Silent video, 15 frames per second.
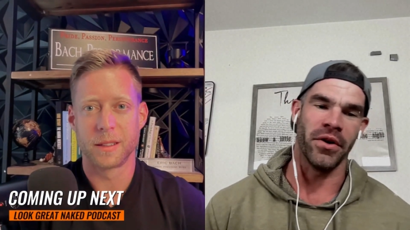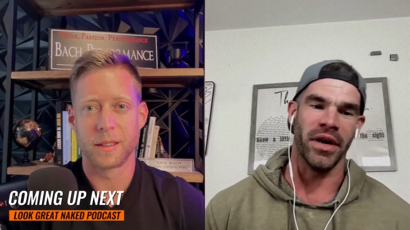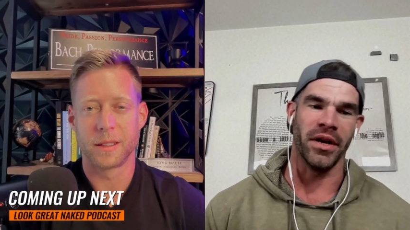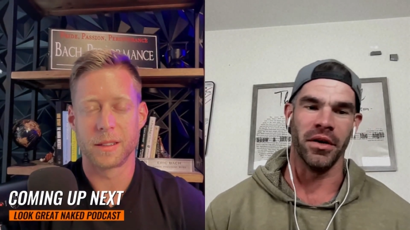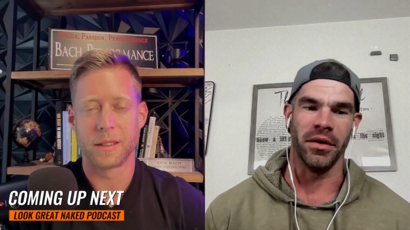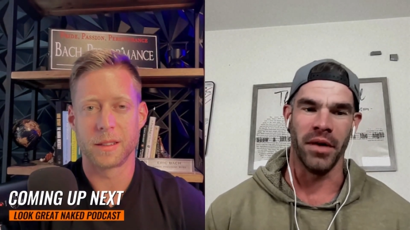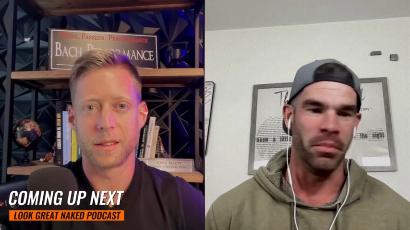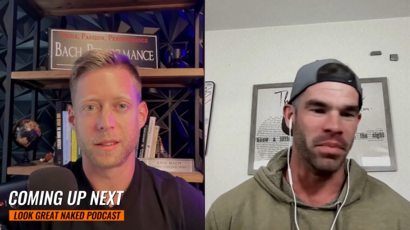Speaker 1: at a, a
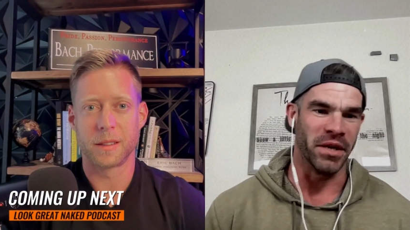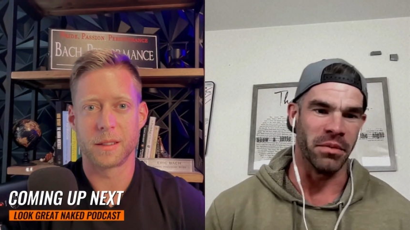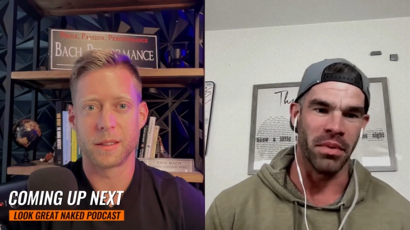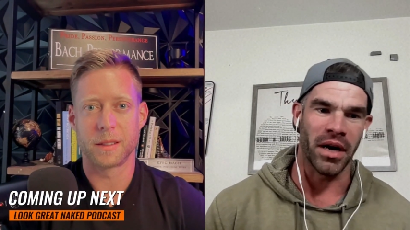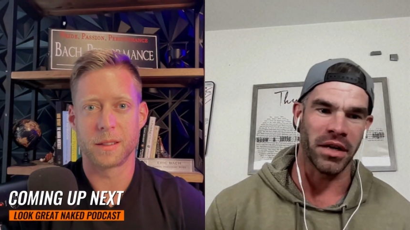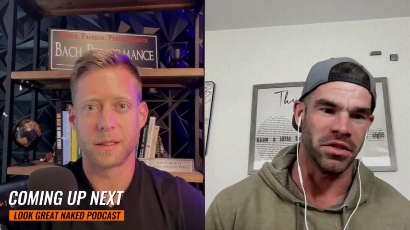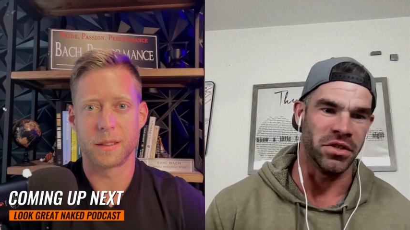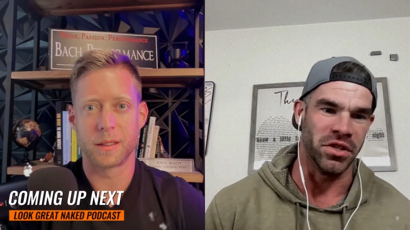big box
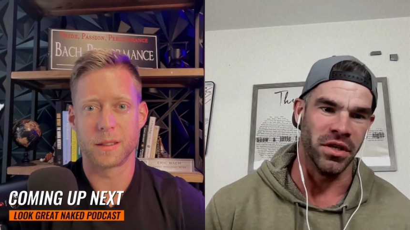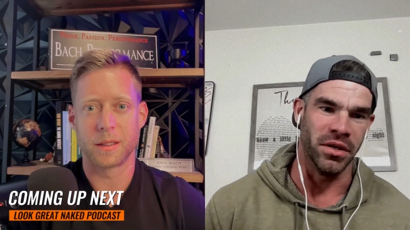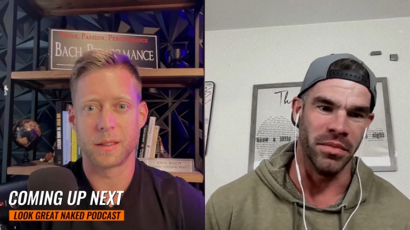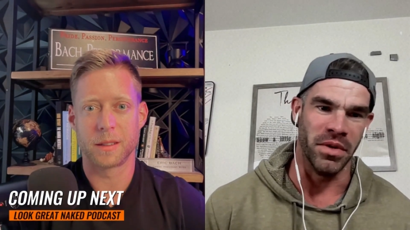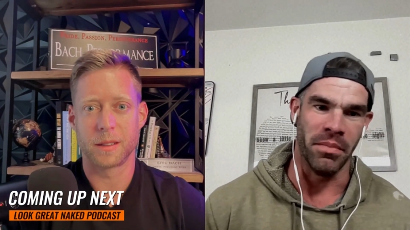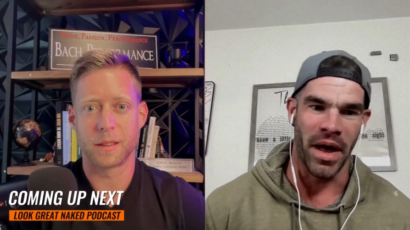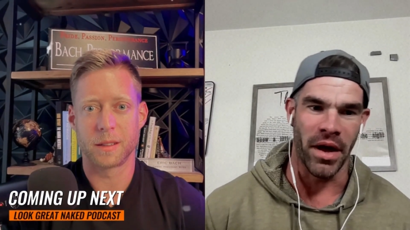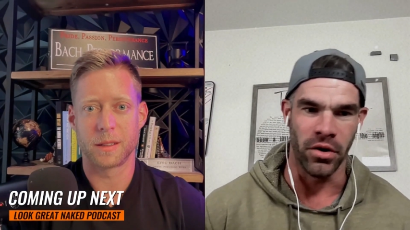gym in my
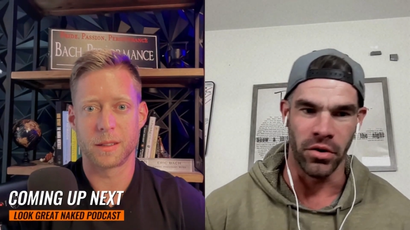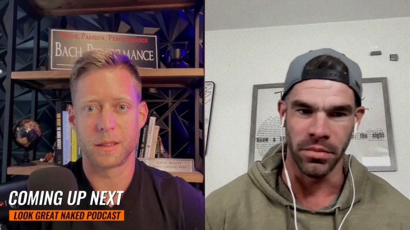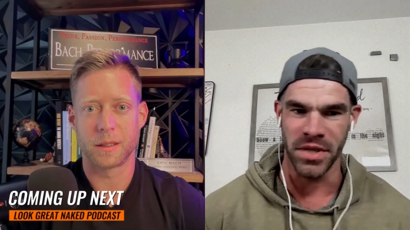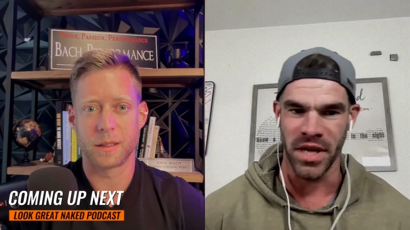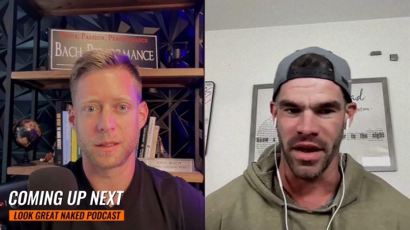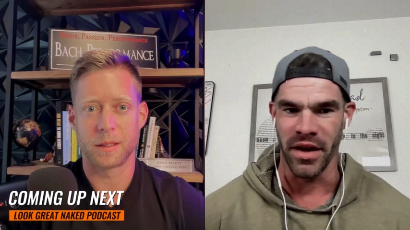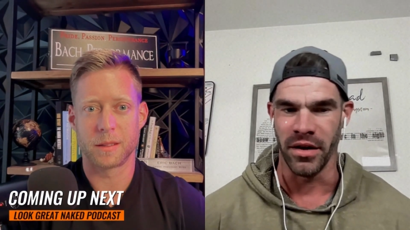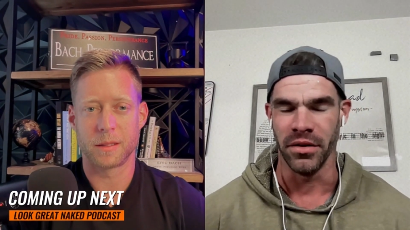
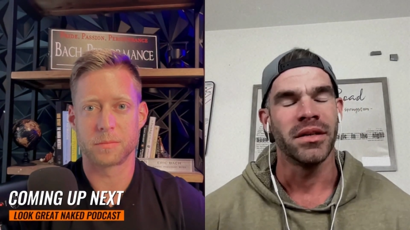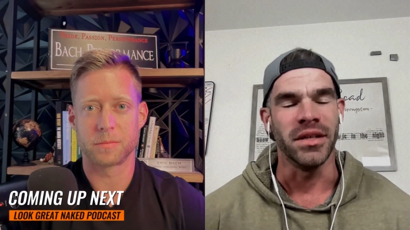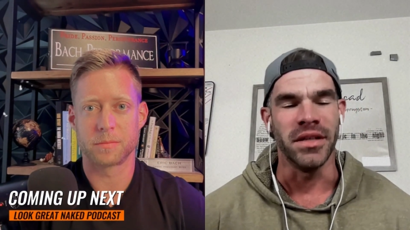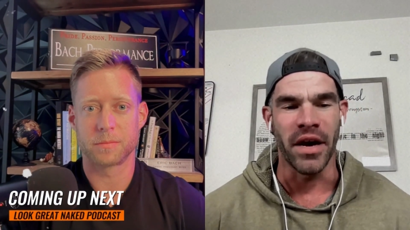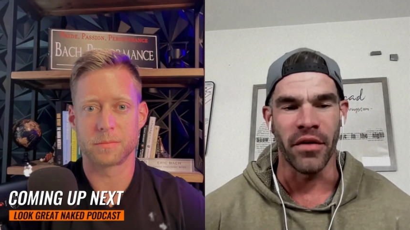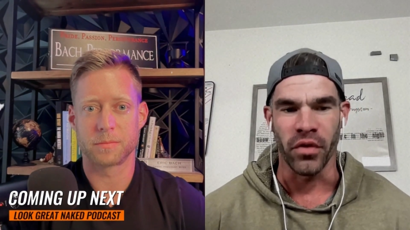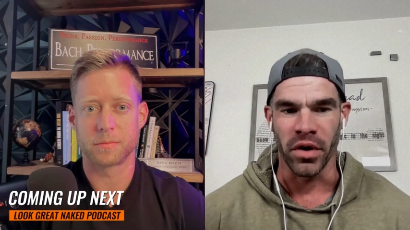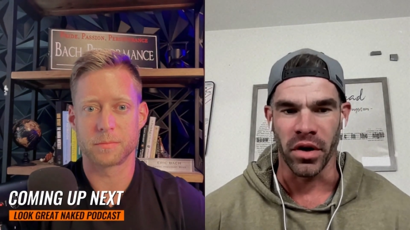hometown. Did that for
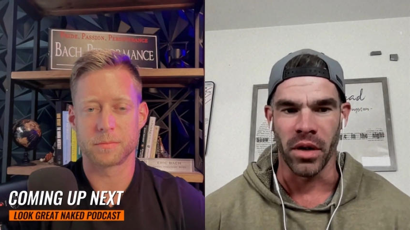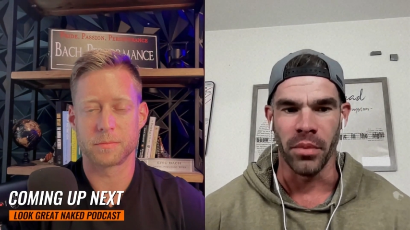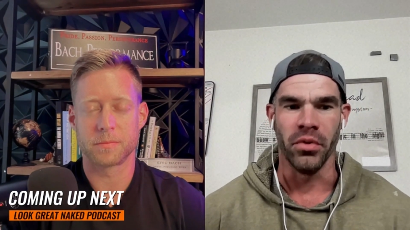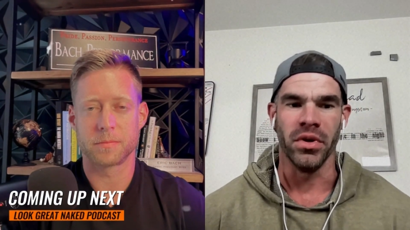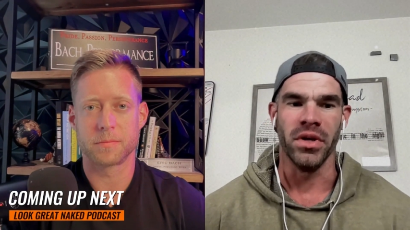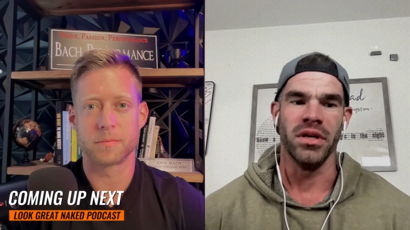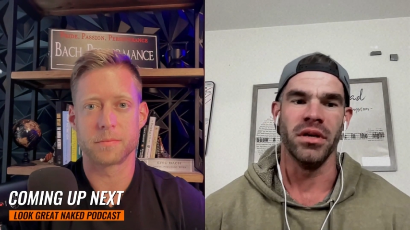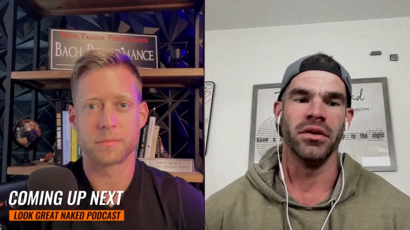a couple of
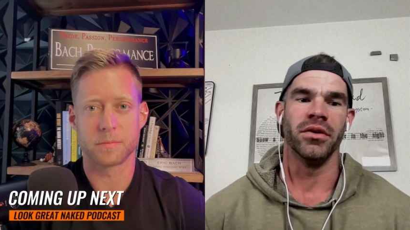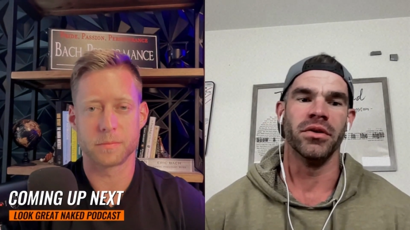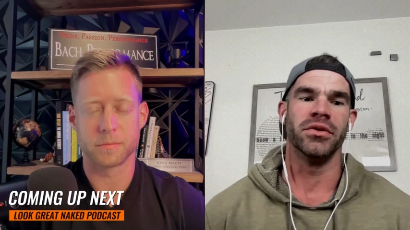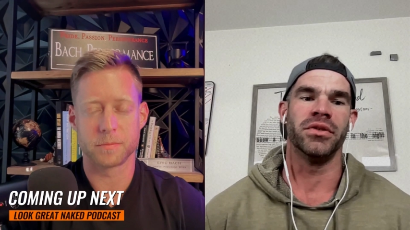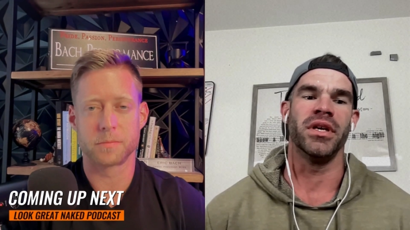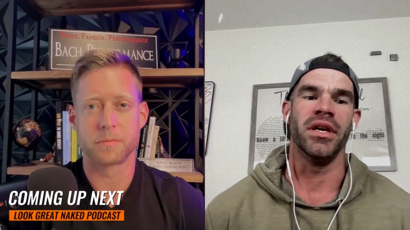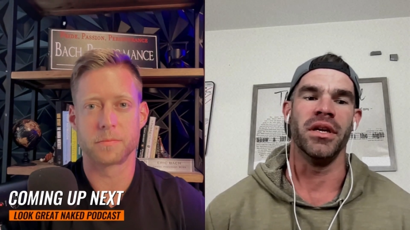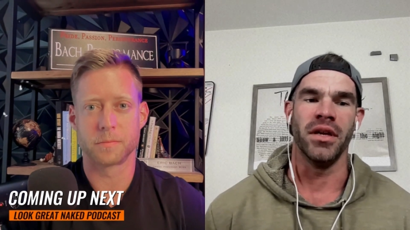years.
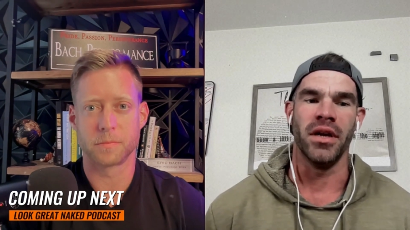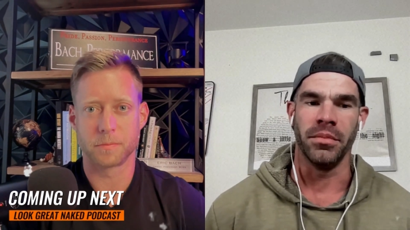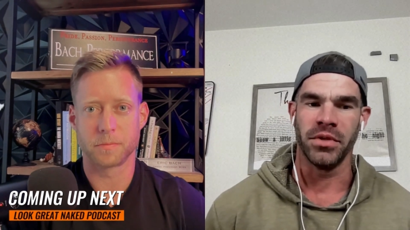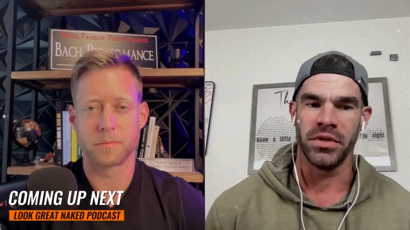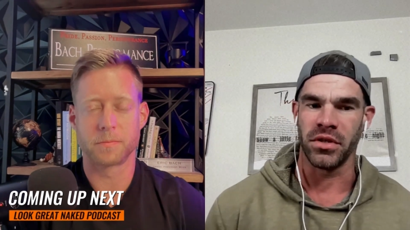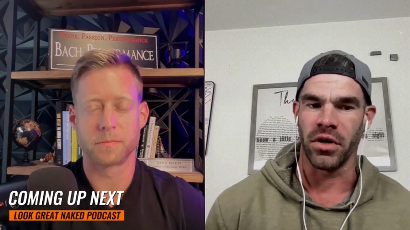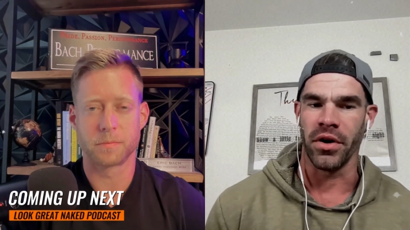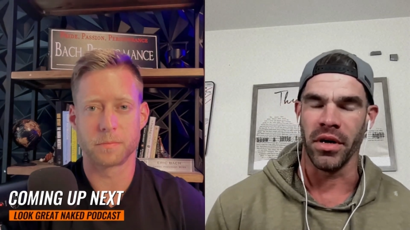Ended up
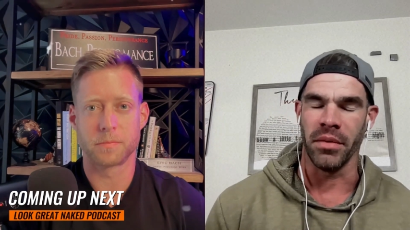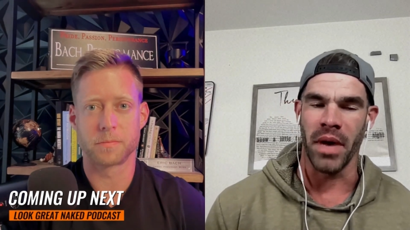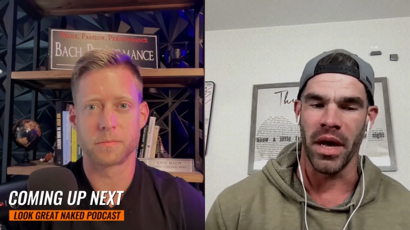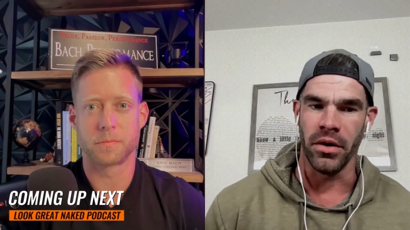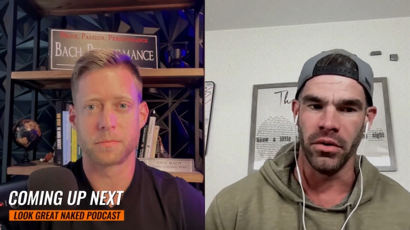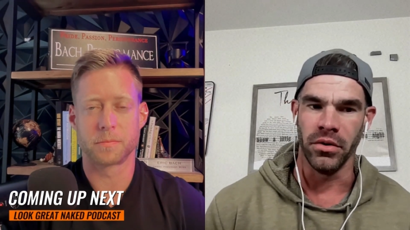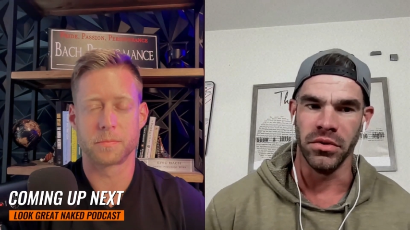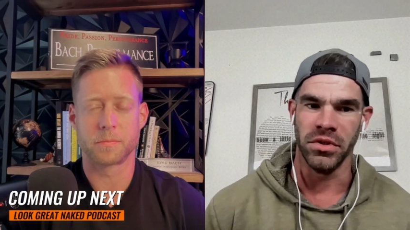starting my
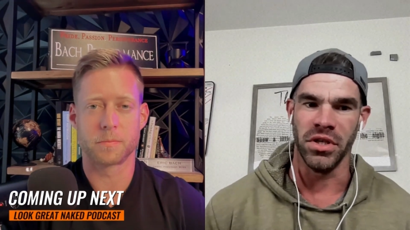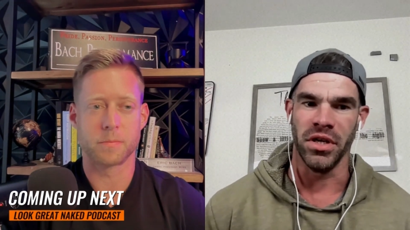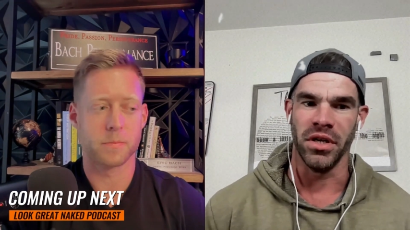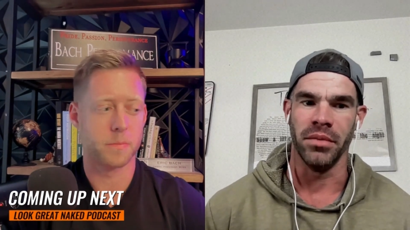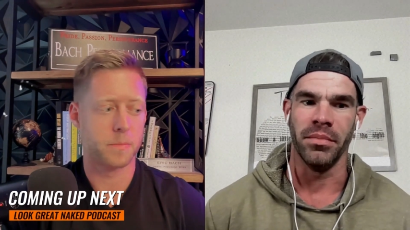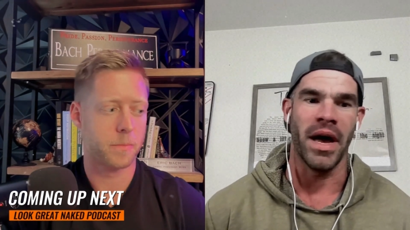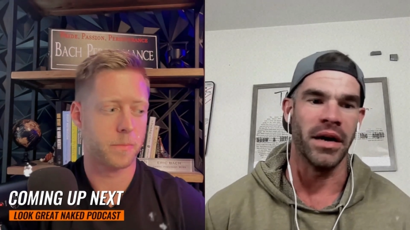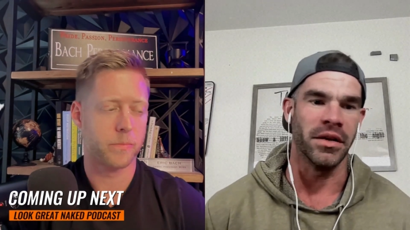own gym,
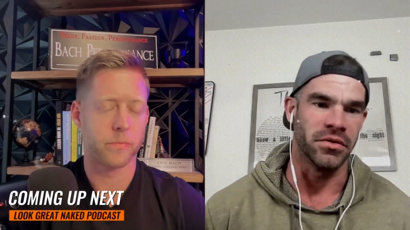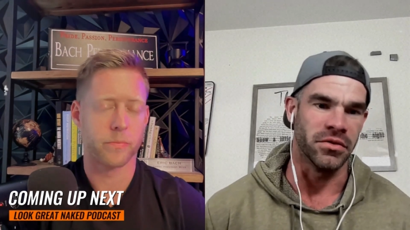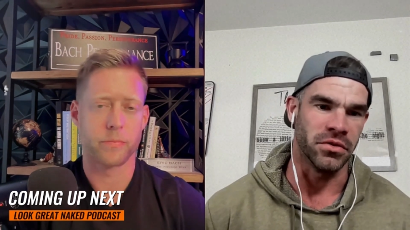House of